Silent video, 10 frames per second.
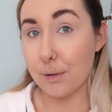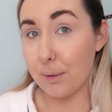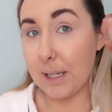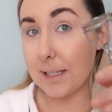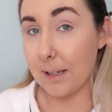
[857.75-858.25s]

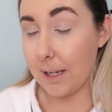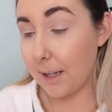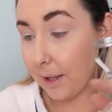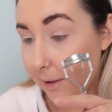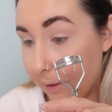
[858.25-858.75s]
so I need to like
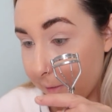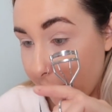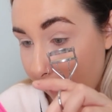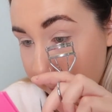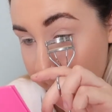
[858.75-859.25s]
curl
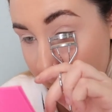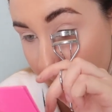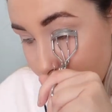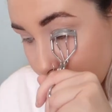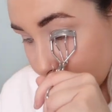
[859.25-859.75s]
them.
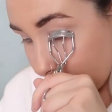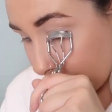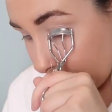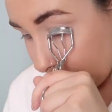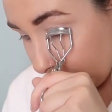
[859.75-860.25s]

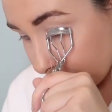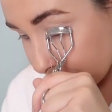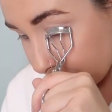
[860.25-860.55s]
Okay, next